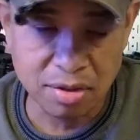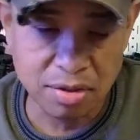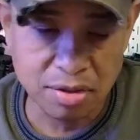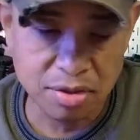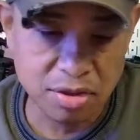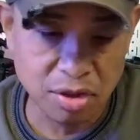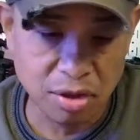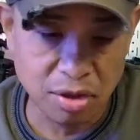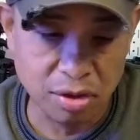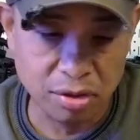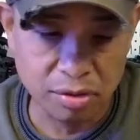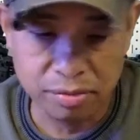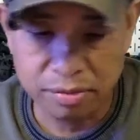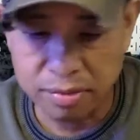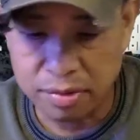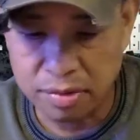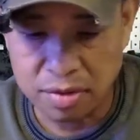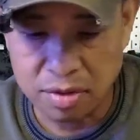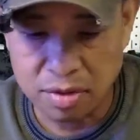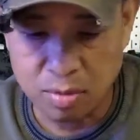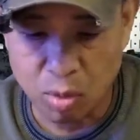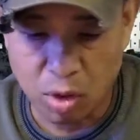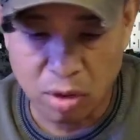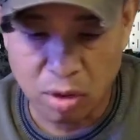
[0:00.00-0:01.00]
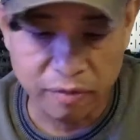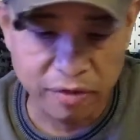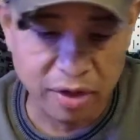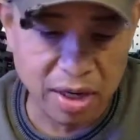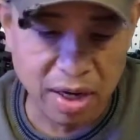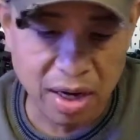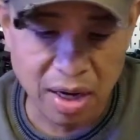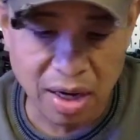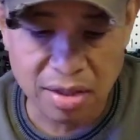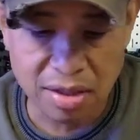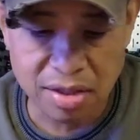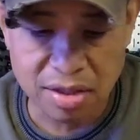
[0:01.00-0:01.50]
So it was more of a
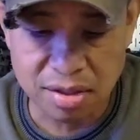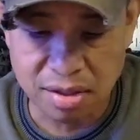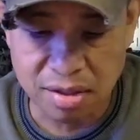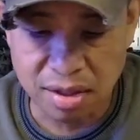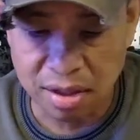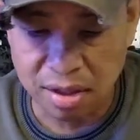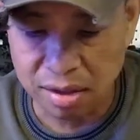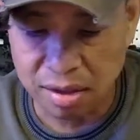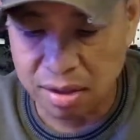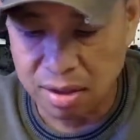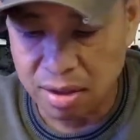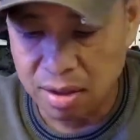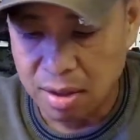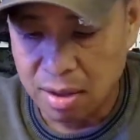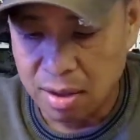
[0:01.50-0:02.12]
cost thing.